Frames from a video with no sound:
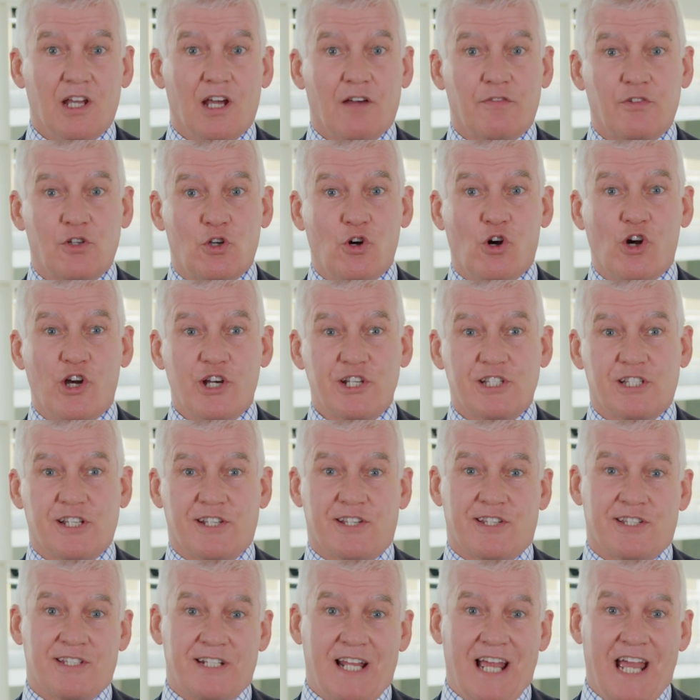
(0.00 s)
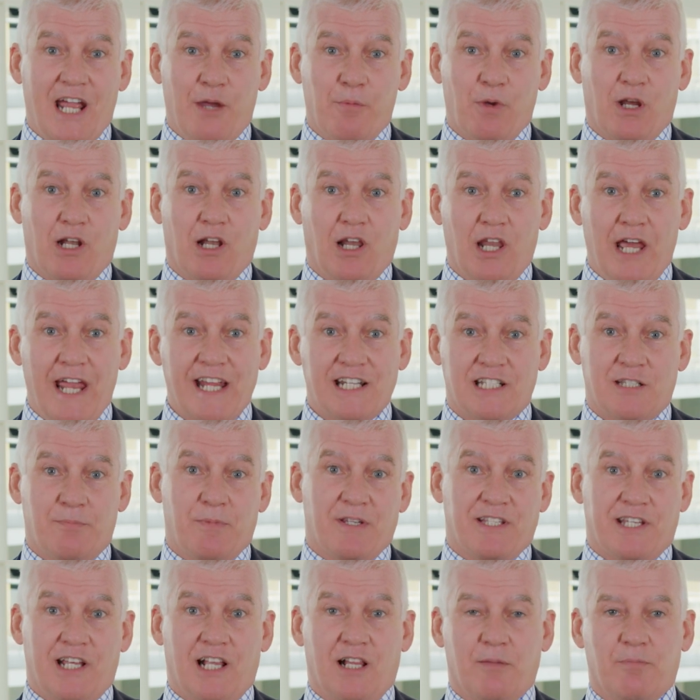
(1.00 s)
Of course, this isn't how we'd like to
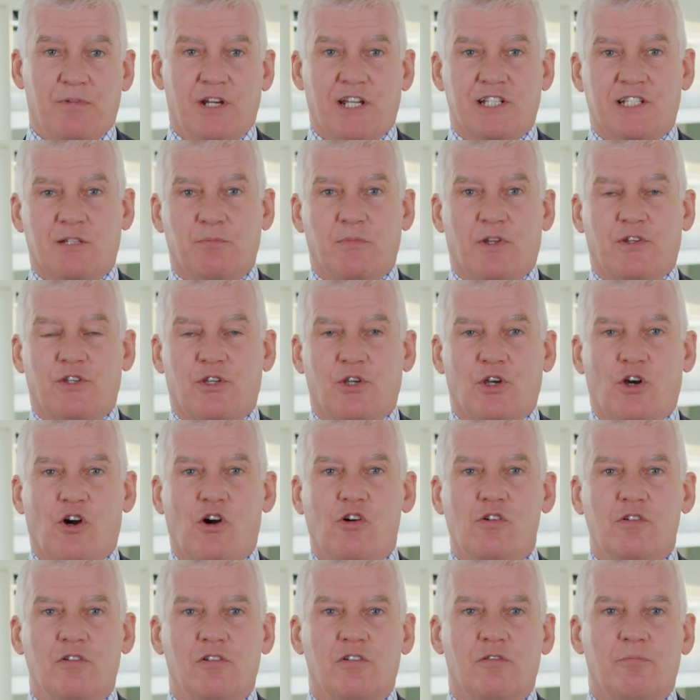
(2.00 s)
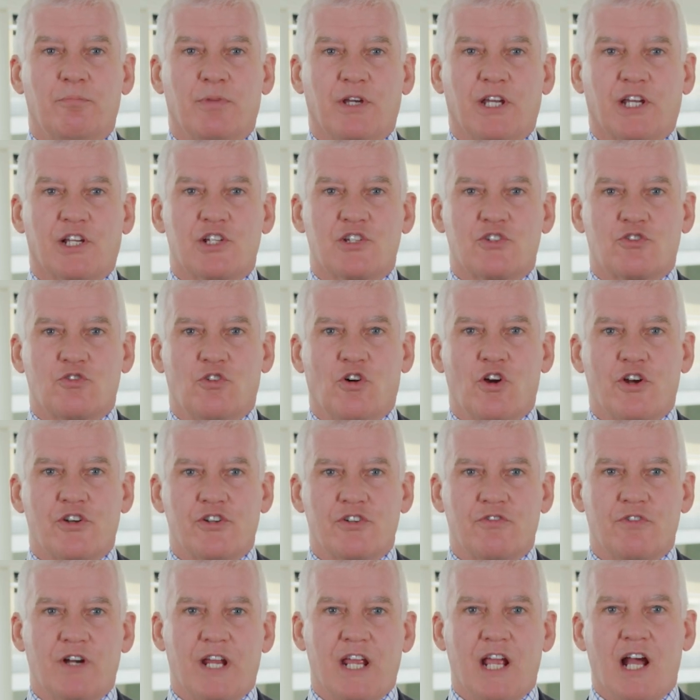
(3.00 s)
be celebrating with you all, but
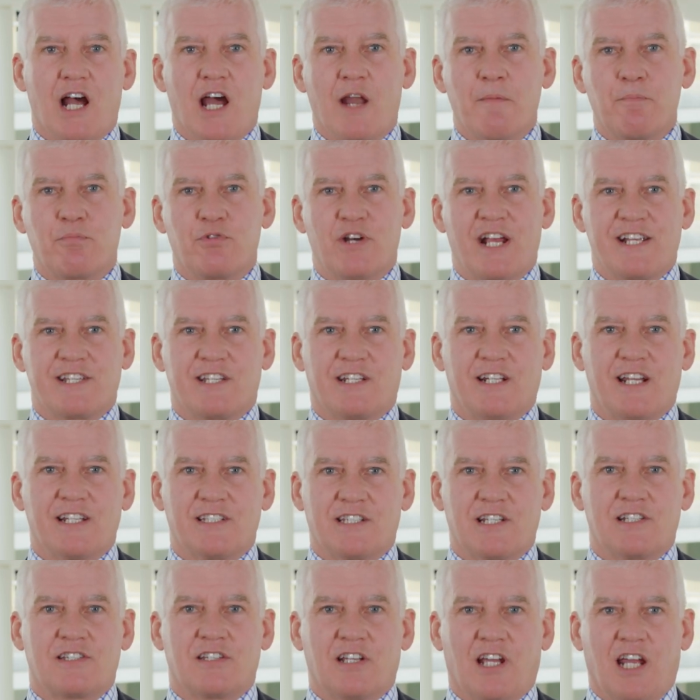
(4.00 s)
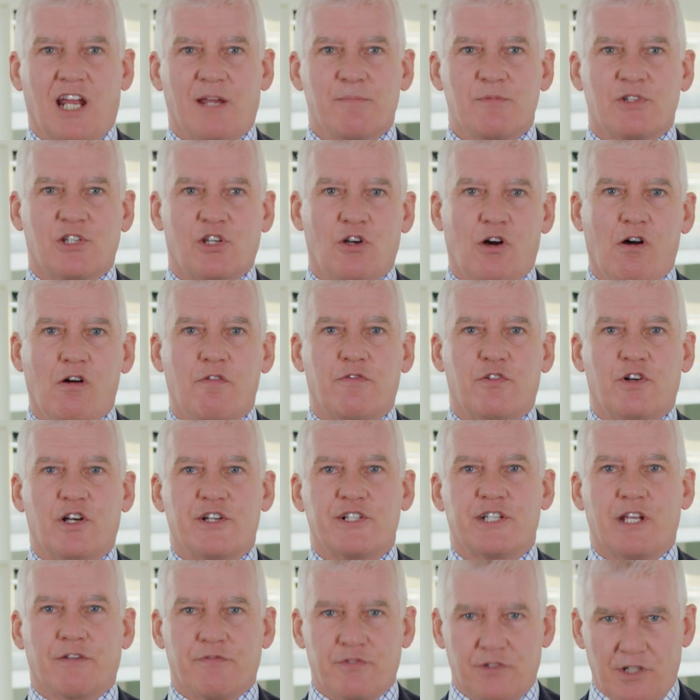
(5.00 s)
extraordinary, unprecedented times call for
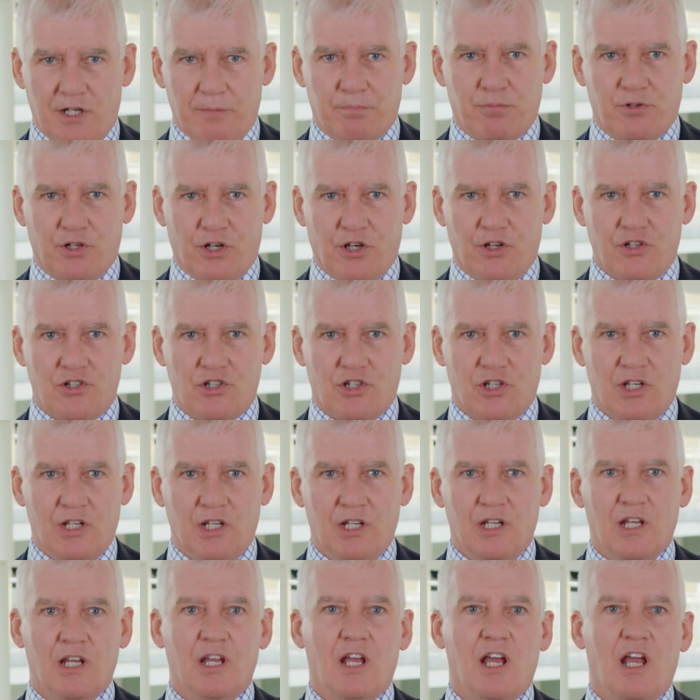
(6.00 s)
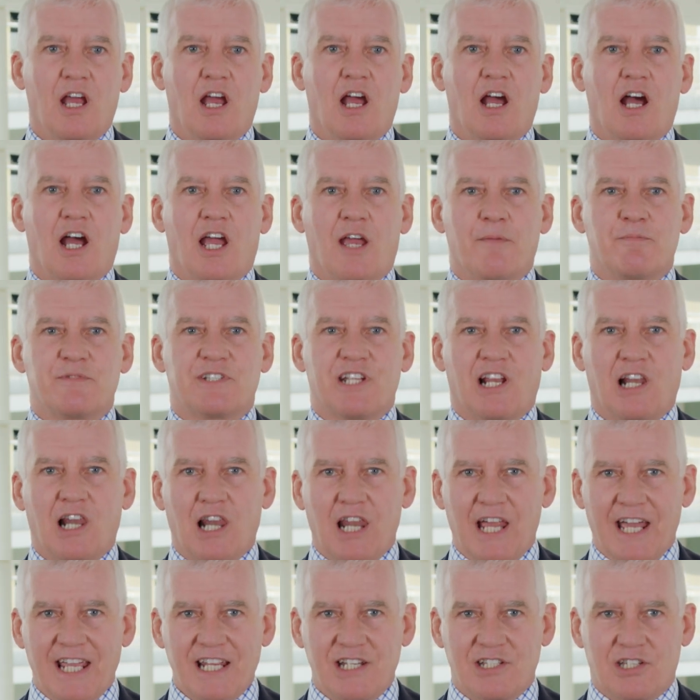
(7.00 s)
a different approach. I am
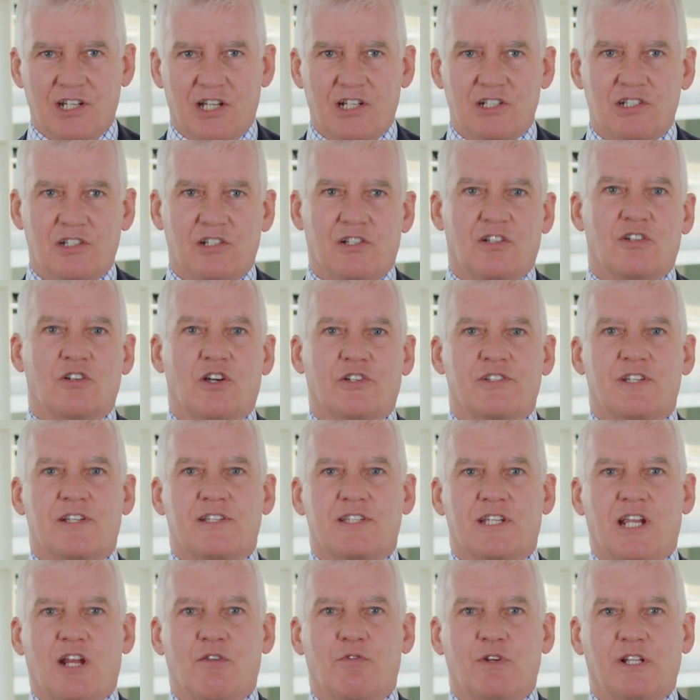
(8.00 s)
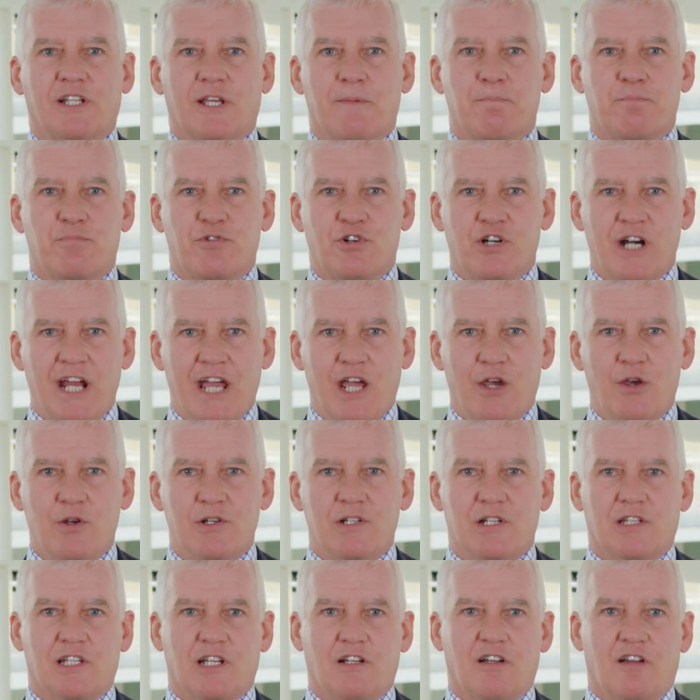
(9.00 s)
delighted, not to say really
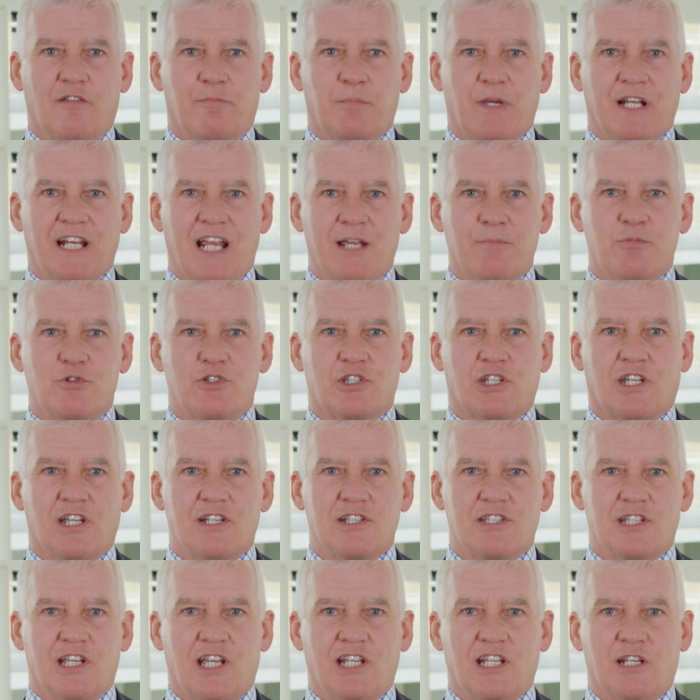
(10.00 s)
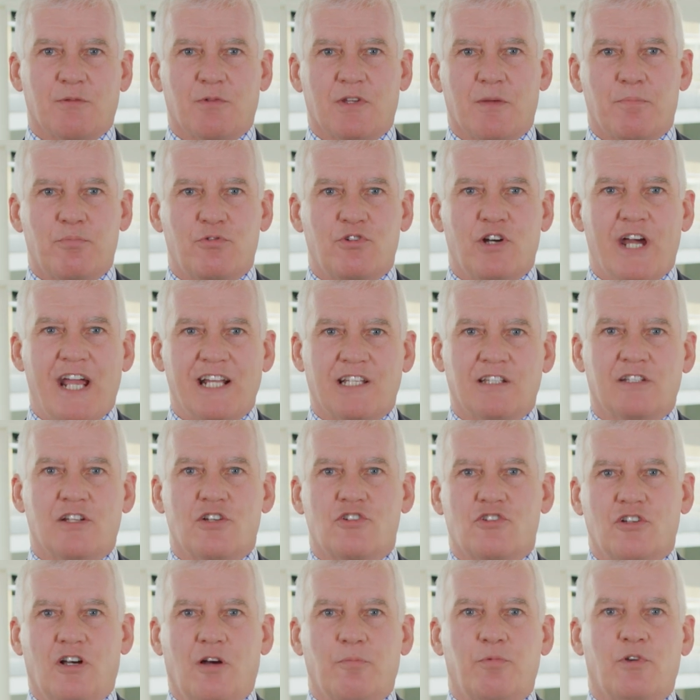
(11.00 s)
proud, that we've been able to continue with the Pride in the
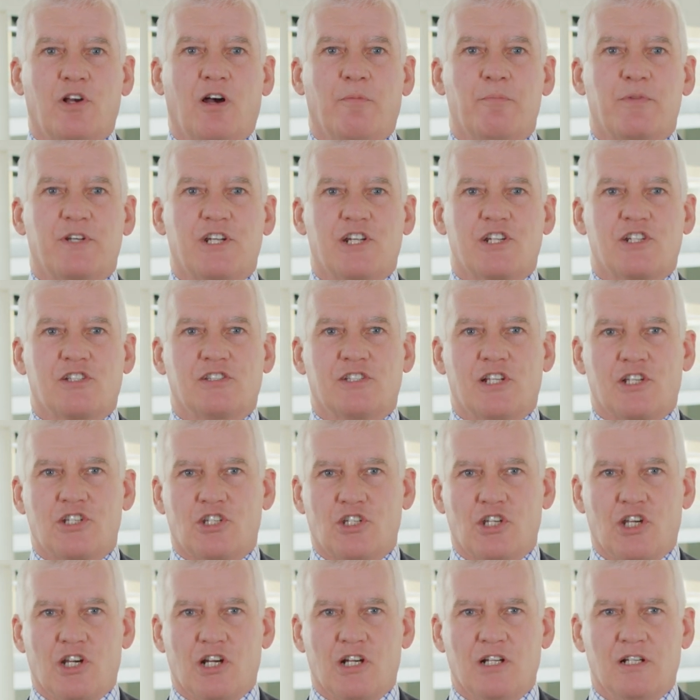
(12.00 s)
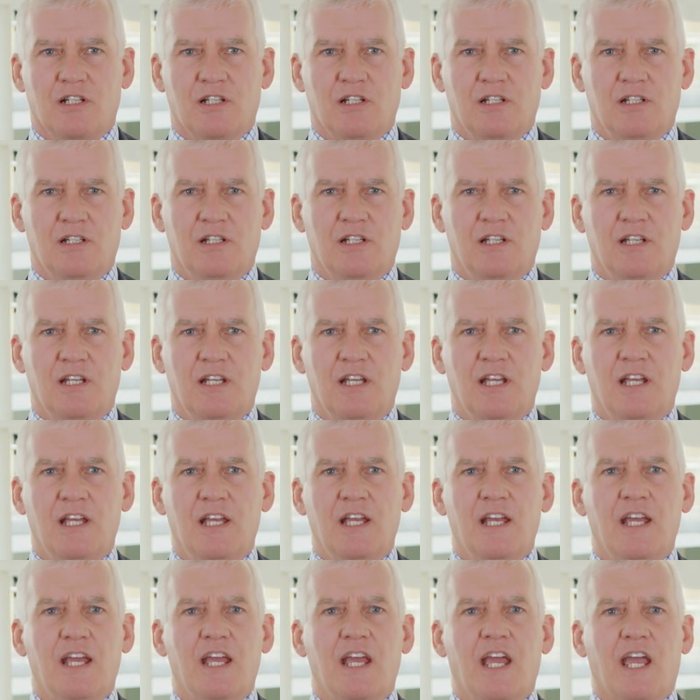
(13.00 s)
Job competition this year.
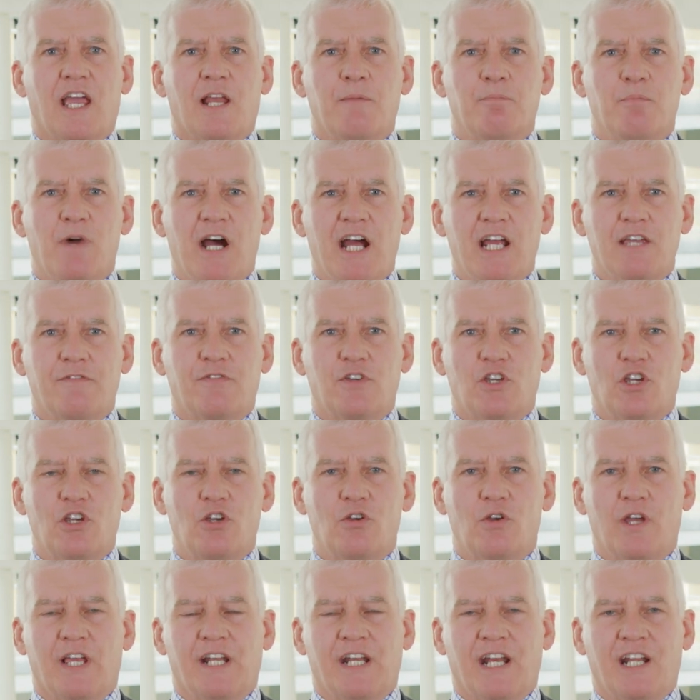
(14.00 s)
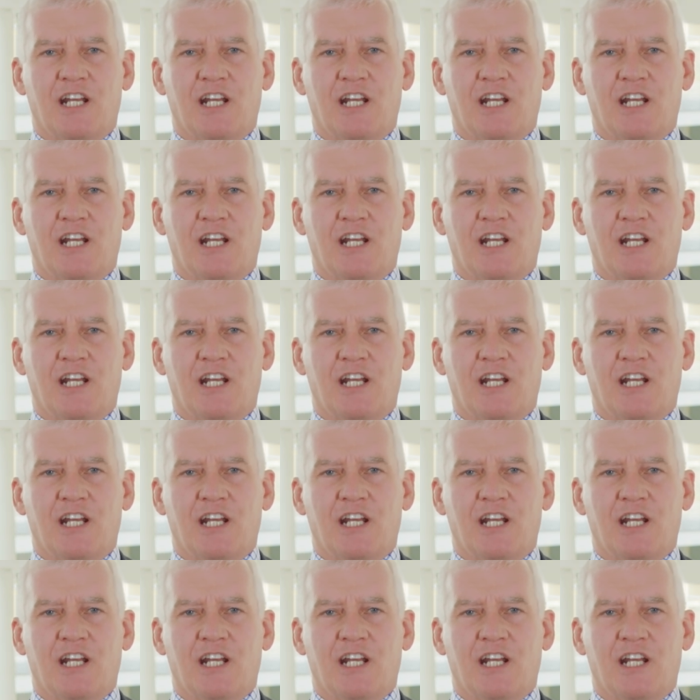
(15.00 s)
In my view, in